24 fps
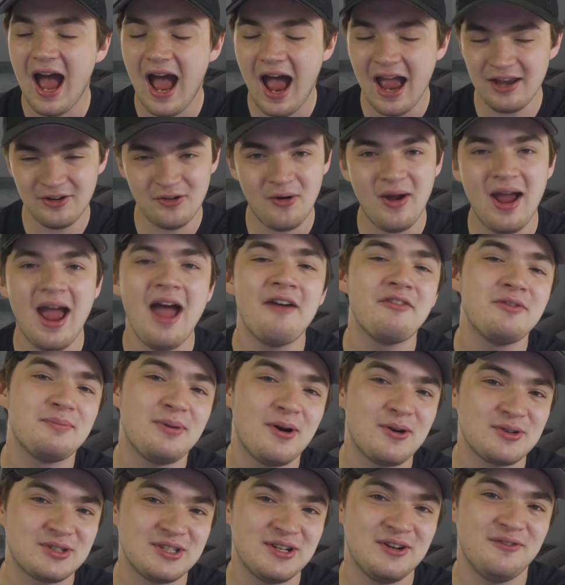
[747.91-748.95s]
I know I haven't
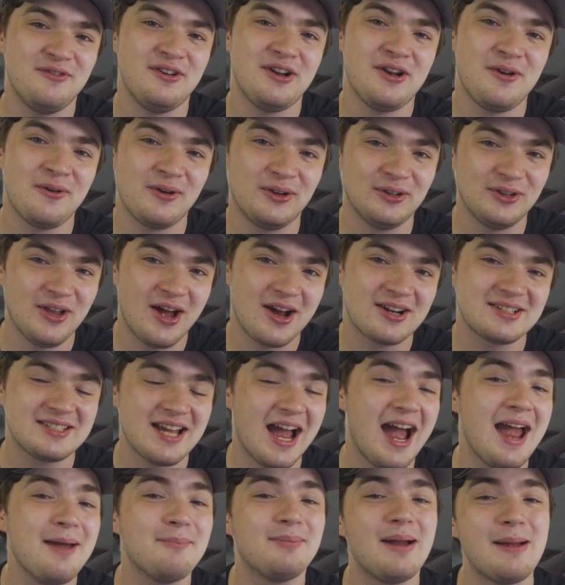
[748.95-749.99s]
posted a video in a long
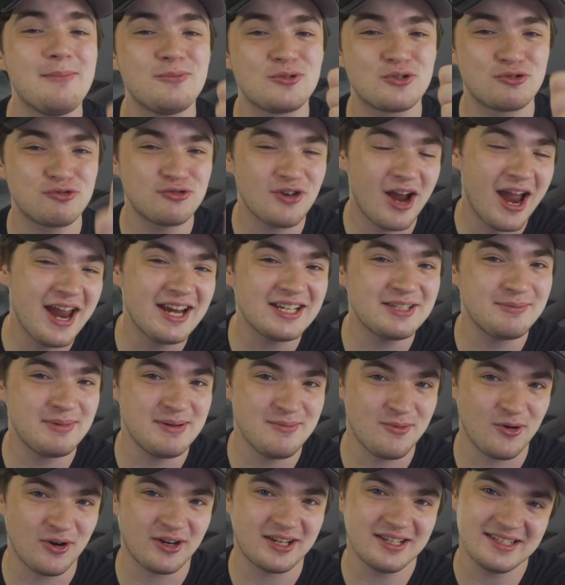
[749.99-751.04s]
time, but I'm trying to be
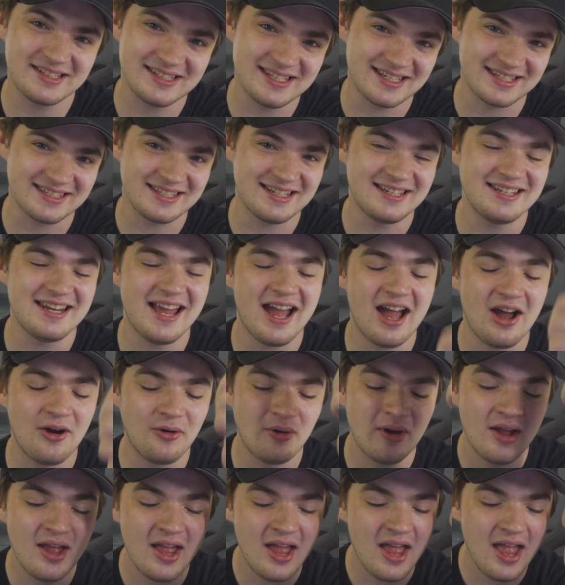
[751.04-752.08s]
more consistent
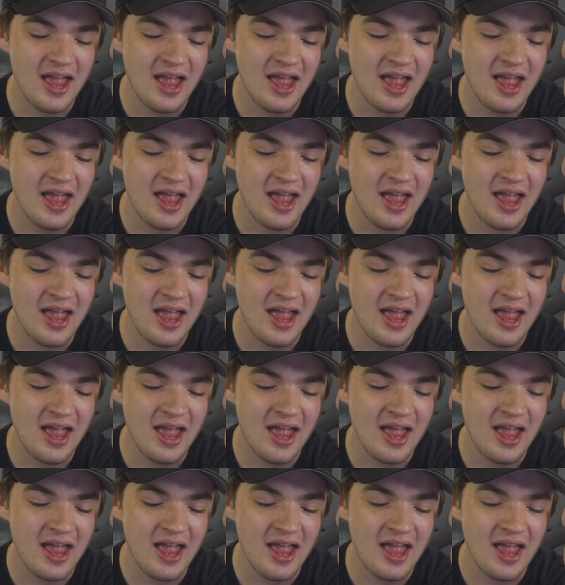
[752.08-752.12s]
now,